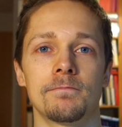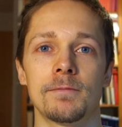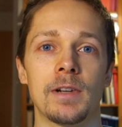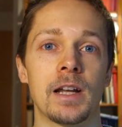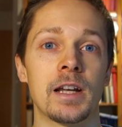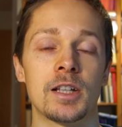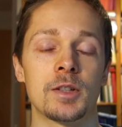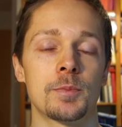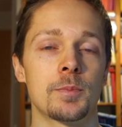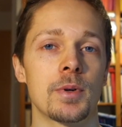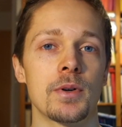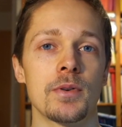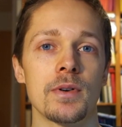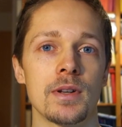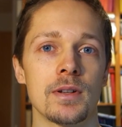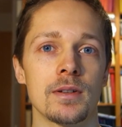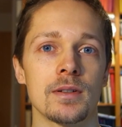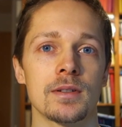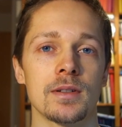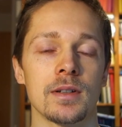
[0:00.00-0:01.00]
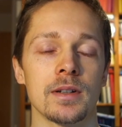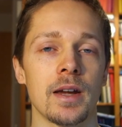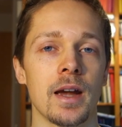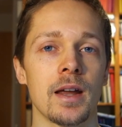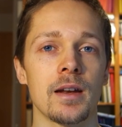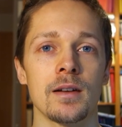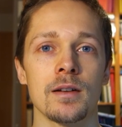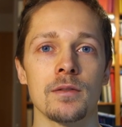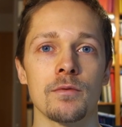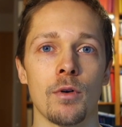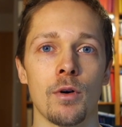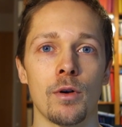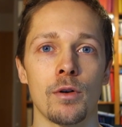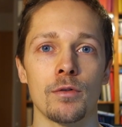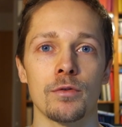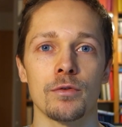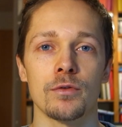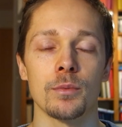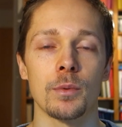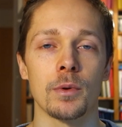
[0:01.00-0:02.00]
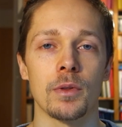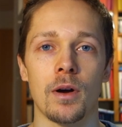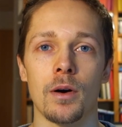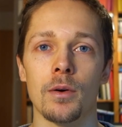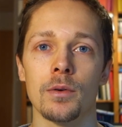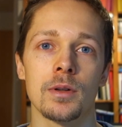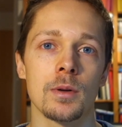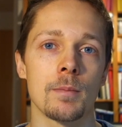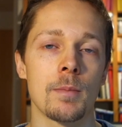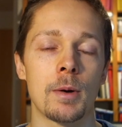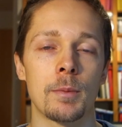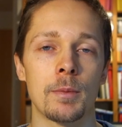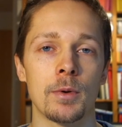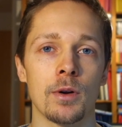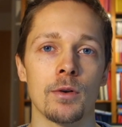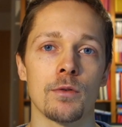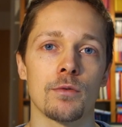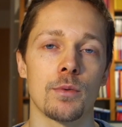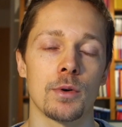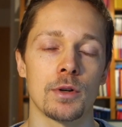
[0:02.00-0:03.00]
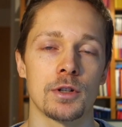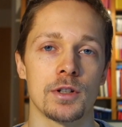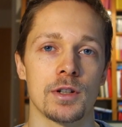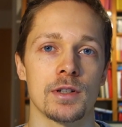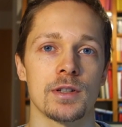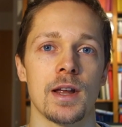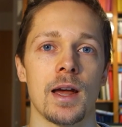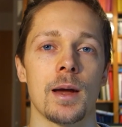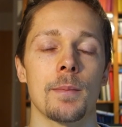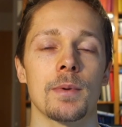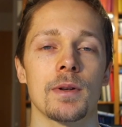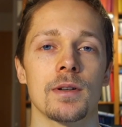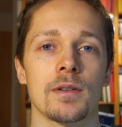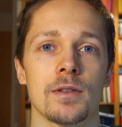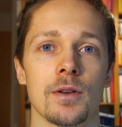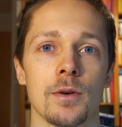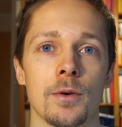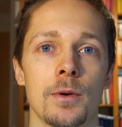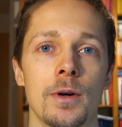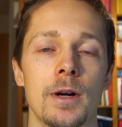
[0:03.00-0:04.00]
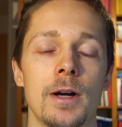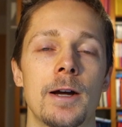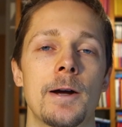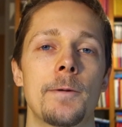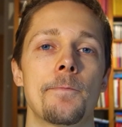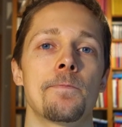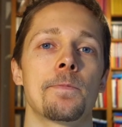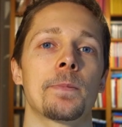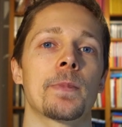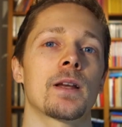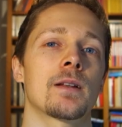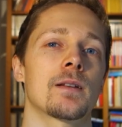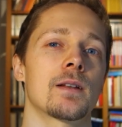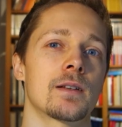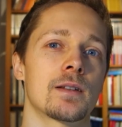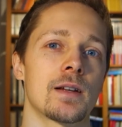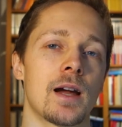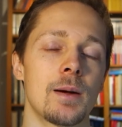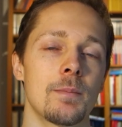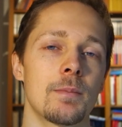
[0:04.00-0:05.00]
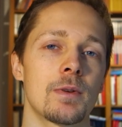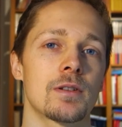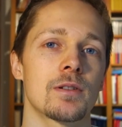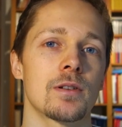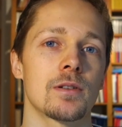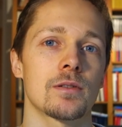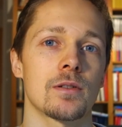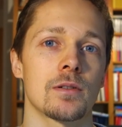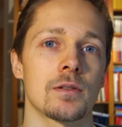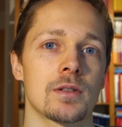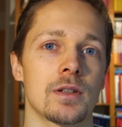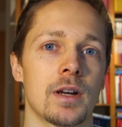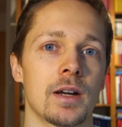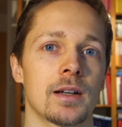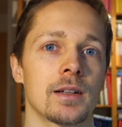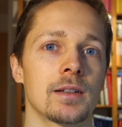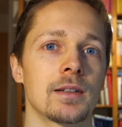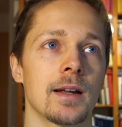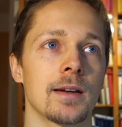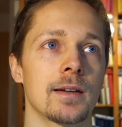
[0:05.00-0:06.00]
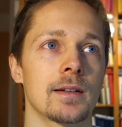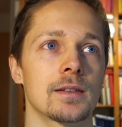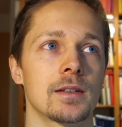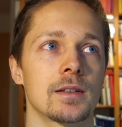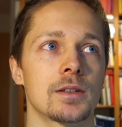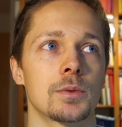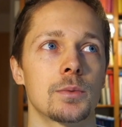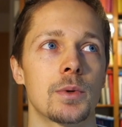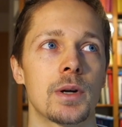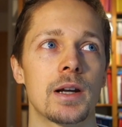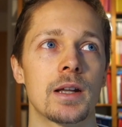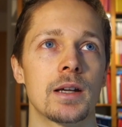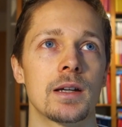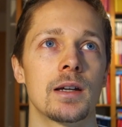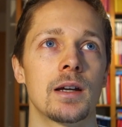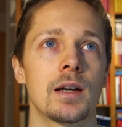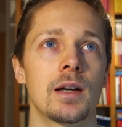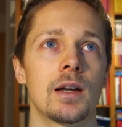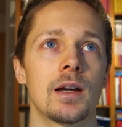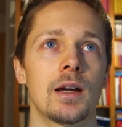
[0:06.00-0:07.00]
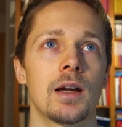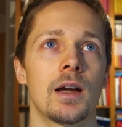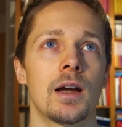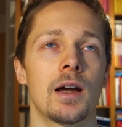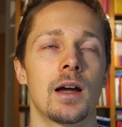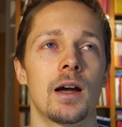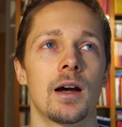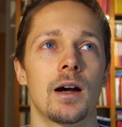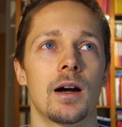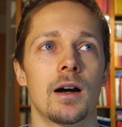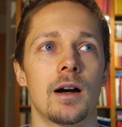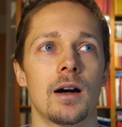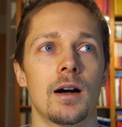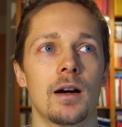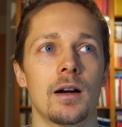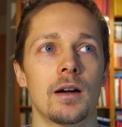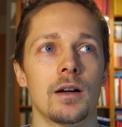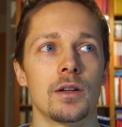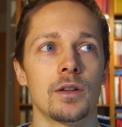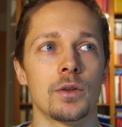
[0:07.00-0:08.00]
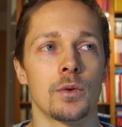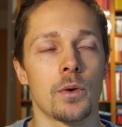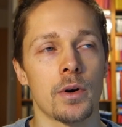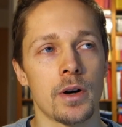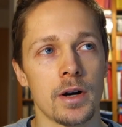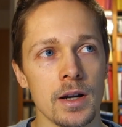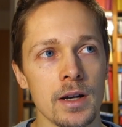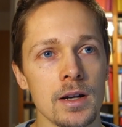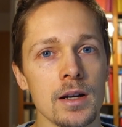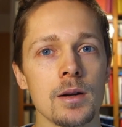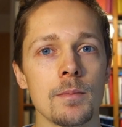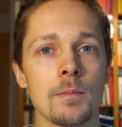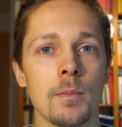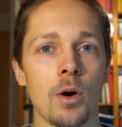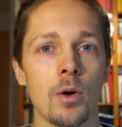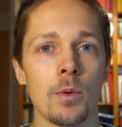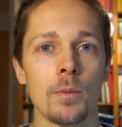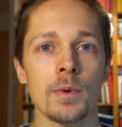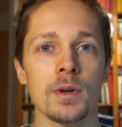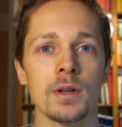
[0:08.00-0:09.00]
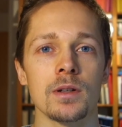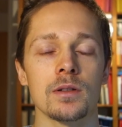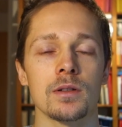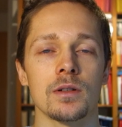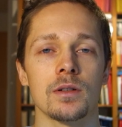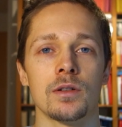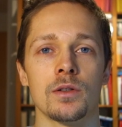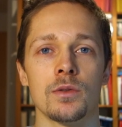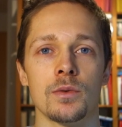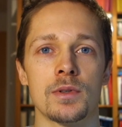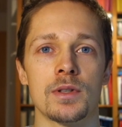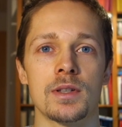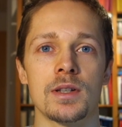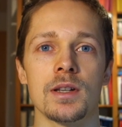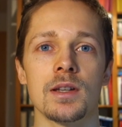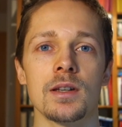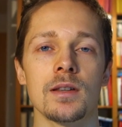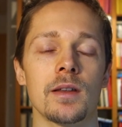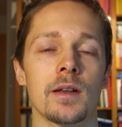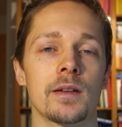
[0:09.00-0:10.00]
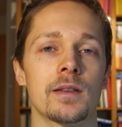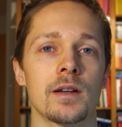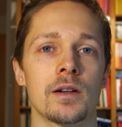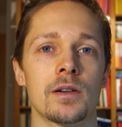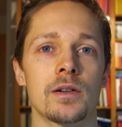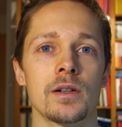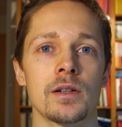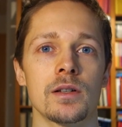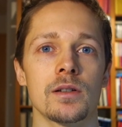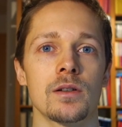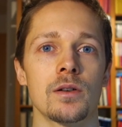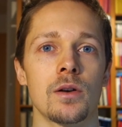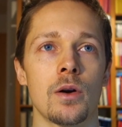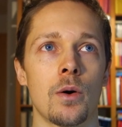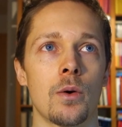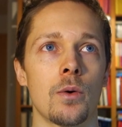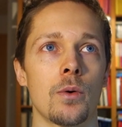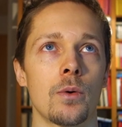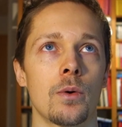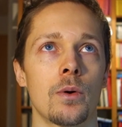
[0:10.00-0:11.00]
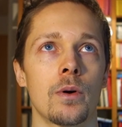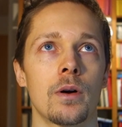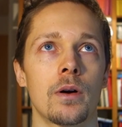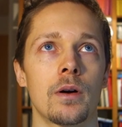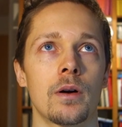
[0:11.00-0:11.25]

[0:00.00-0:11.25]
experience again involved without the memory of what just happened. So the timelessness on psychedelics is really, you are in the moment, you see that there is no